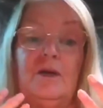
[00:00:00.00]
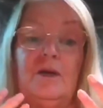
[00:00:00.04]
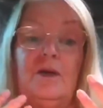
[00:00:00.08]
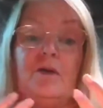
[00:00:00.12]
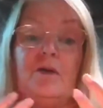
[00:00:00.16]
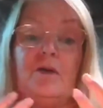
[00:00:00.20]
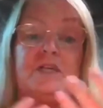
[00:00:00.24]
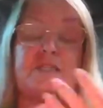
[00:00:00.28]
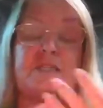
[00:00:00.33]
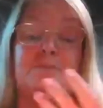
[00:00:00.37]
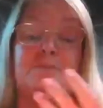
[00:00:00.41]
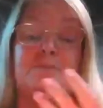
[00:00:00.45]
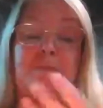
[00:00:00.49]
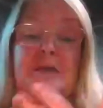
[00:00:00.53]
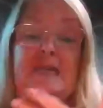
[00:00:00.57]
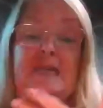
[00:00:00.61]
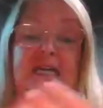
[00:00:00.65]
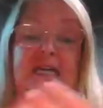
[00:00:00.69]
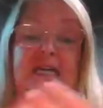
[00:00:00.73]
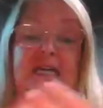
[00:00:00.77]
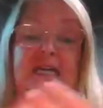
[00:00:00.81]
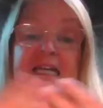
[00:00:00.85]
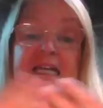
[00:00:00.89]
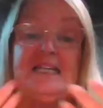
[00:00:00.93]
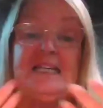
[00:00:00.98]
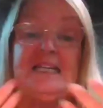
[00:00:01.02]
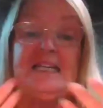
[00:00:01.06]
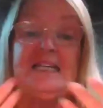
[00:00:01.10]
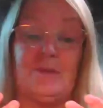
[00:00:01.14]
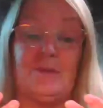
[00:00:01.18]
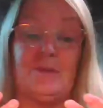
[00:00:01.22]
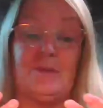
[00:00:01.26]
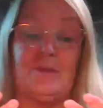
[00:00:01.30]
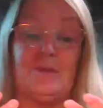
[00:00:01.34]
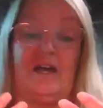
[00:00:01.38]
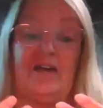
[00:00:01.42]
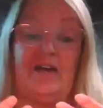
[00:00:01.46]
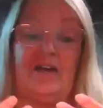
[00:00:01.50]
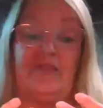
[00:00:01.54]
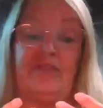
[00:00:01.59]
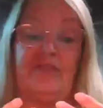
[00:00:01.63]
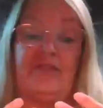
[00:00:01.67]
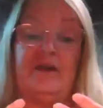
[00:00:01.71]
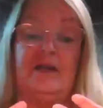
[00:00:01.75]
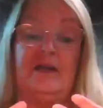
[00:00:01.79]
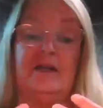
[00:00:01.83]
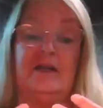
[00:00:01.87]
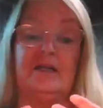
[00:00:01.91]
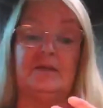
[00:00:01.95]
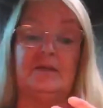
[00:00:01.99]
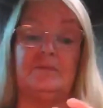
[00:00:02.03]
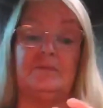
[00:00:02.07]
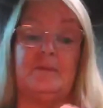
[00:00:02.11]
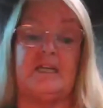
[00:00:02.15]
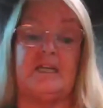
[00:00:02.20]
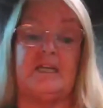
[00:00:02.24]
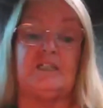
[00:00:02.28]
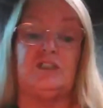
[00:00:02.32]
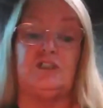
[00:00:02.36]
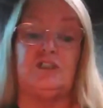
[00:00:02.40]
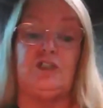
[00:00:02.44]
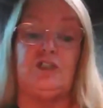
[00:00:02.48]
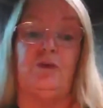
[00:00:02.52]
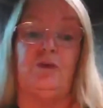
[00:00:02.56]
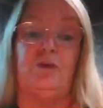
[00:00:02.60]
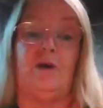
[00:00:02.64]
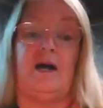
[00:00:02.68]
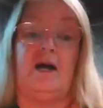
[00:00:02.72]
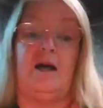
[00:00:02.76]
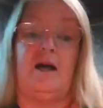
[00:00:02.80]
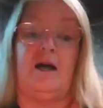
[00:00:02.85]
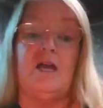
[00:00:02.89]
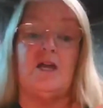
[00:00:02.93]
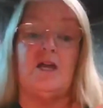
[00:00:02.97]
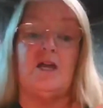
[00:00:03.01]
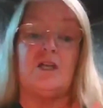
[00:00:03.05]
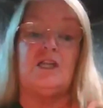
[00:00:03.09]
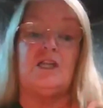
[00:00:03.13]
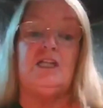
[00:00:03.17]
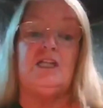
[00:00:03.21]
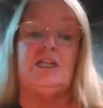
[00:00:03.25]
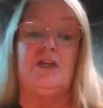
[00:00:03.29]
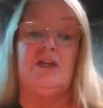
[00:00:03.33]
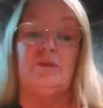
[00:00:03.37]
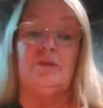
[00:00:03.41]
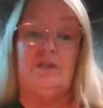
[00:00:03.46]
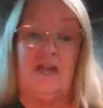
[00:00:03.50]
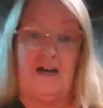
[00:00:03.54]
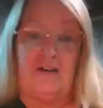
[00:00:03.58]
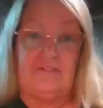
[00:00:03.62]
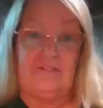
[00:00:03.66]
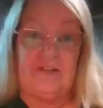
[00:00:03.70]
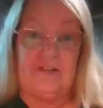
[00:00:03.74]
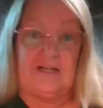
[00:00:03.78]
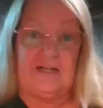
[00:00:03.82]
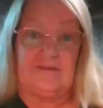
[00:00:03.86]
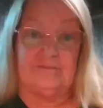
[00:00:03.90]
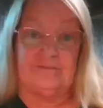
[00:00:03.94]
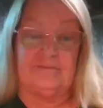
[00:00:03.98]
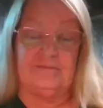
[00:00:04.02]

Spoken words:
who he's pleased with, because you love him.